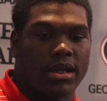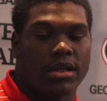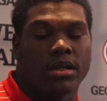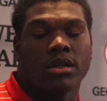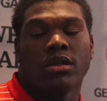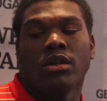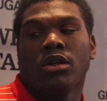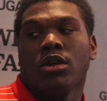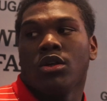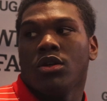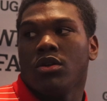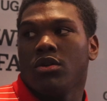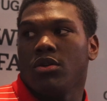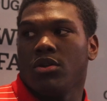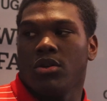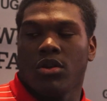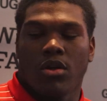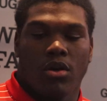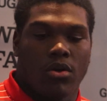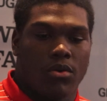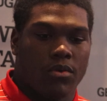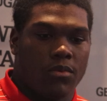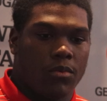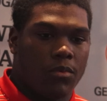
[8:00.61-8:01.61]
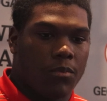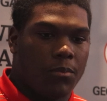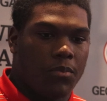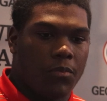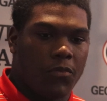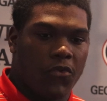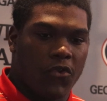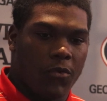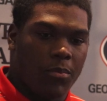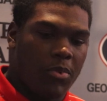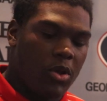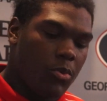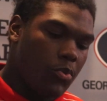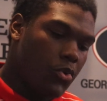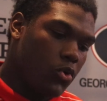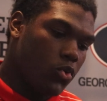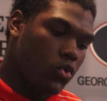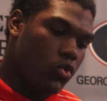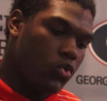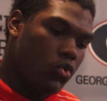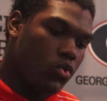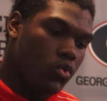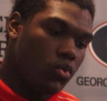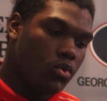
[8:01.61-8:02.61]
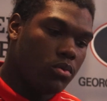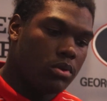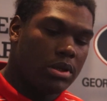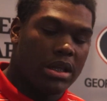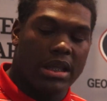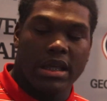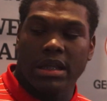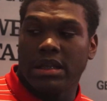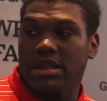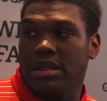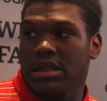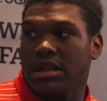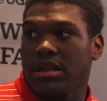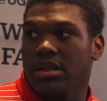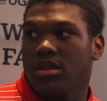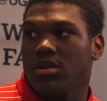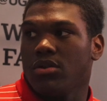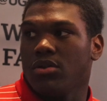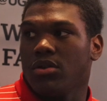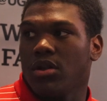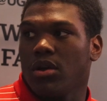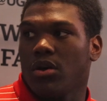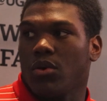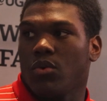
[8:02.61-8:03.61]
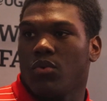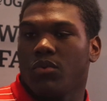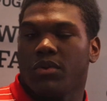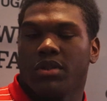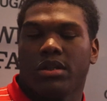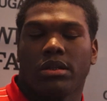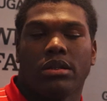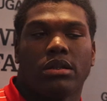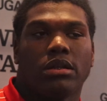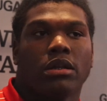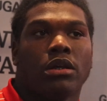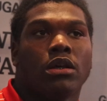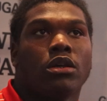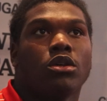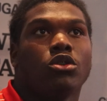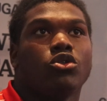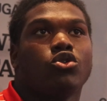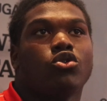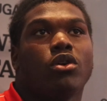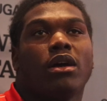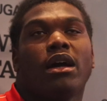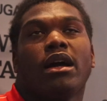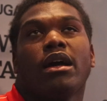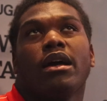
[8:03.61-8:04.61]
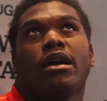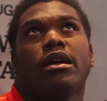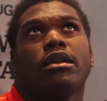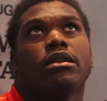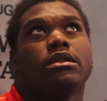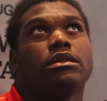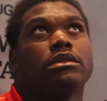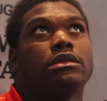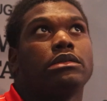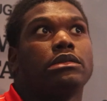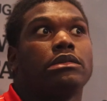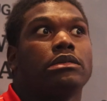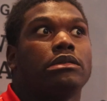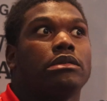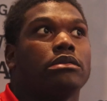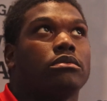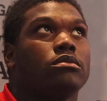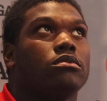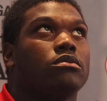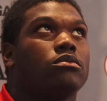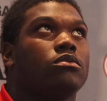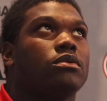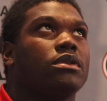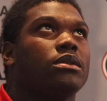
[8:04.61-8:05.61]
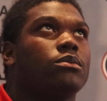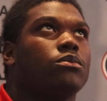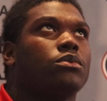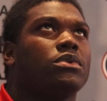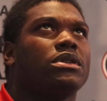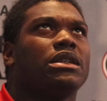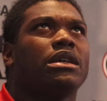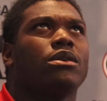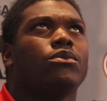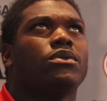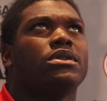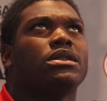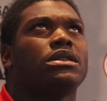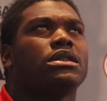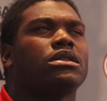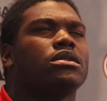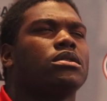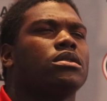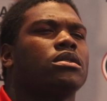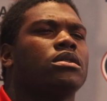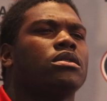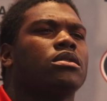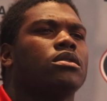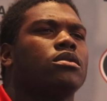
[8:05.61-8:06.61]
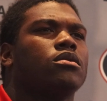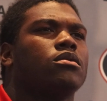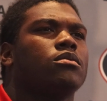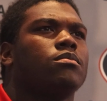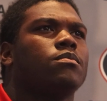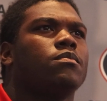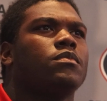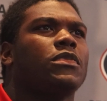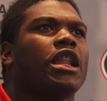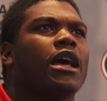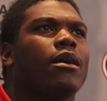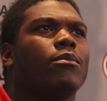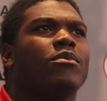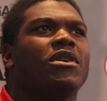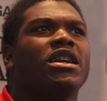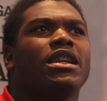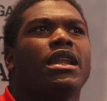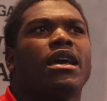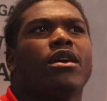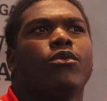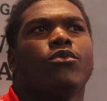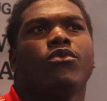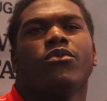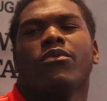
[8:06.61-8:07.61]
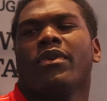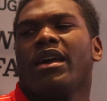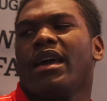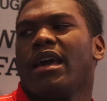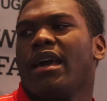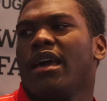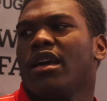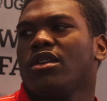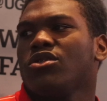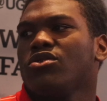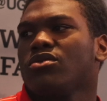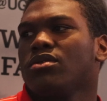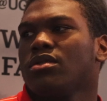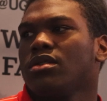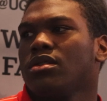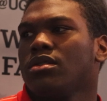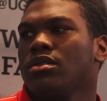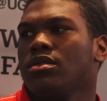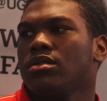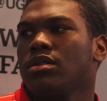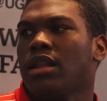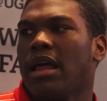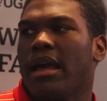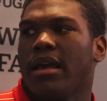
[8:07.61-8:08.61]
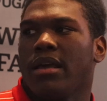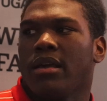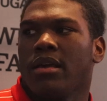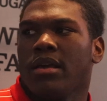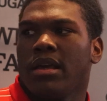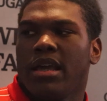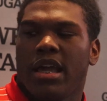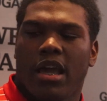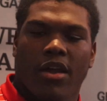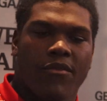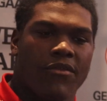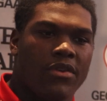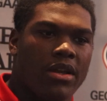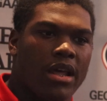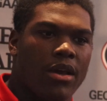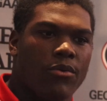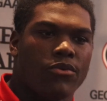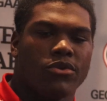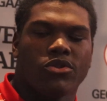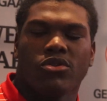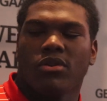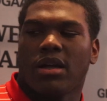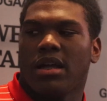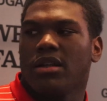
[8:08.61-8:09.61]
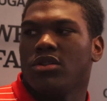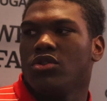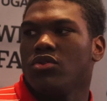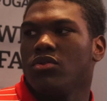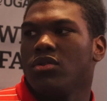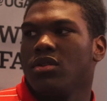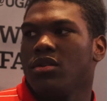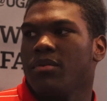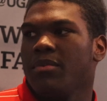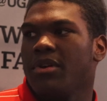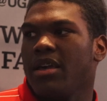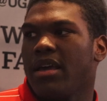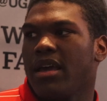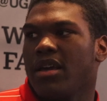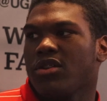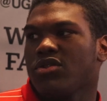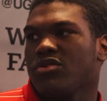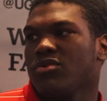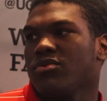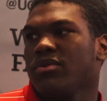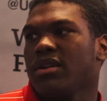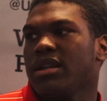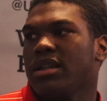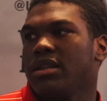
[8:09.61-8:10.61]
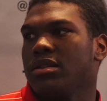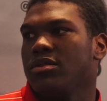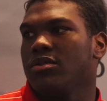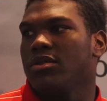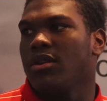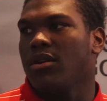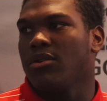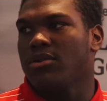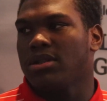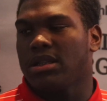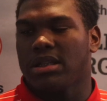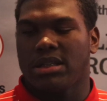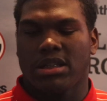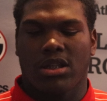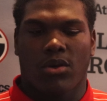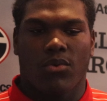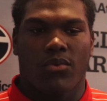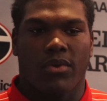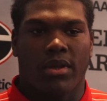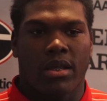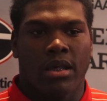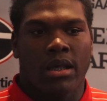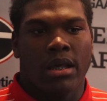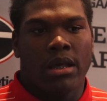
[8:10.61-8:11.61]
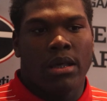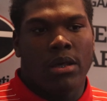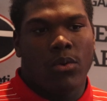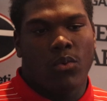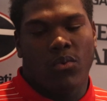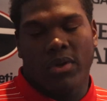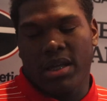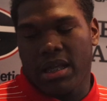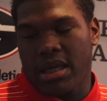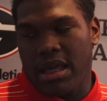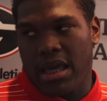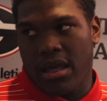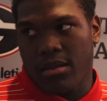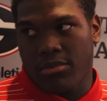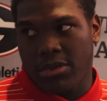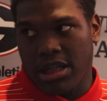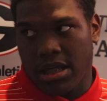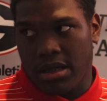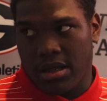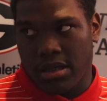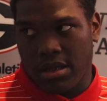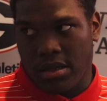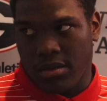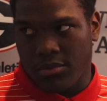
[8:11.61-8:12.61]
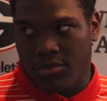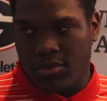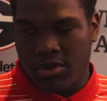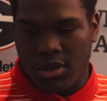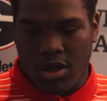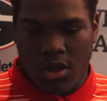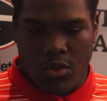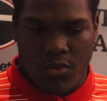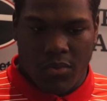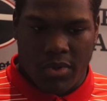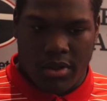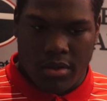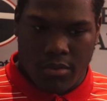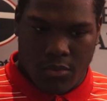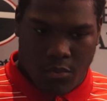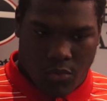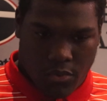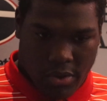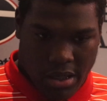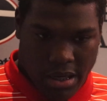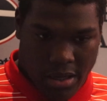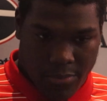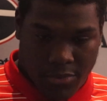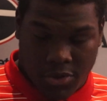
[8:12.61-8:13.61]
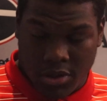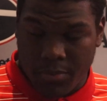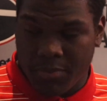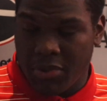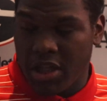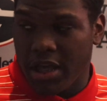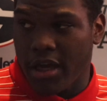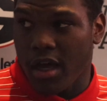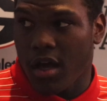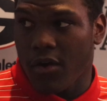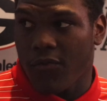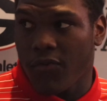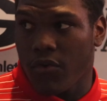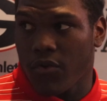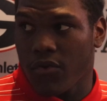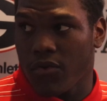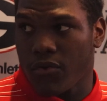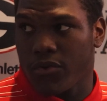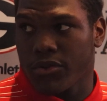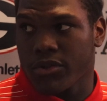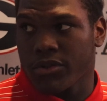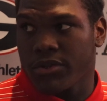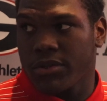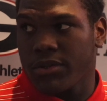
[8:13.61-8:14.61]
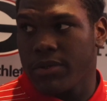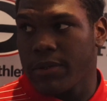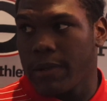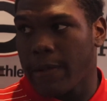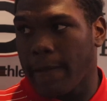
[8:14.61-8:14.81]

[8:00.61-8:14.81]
to, you know, for people who needs it, you know, we trying, you know, what day was it? Like Monday we ran extra, like mm-hmm. every day we try and do a little bit extra running, you know, just so we, when the game time comes, you know, we were able to play all four quarters.